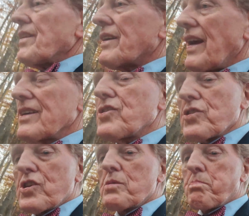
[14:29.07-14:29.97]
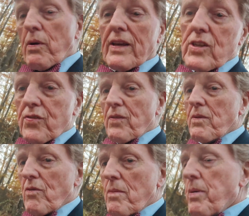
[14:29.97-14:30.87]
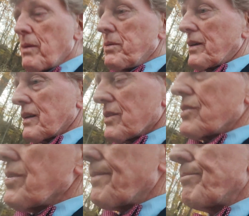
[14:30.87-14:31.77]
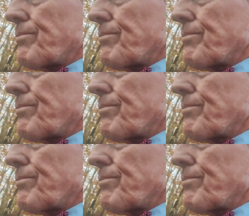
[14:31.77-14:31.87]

the cancer springs from the Republicans.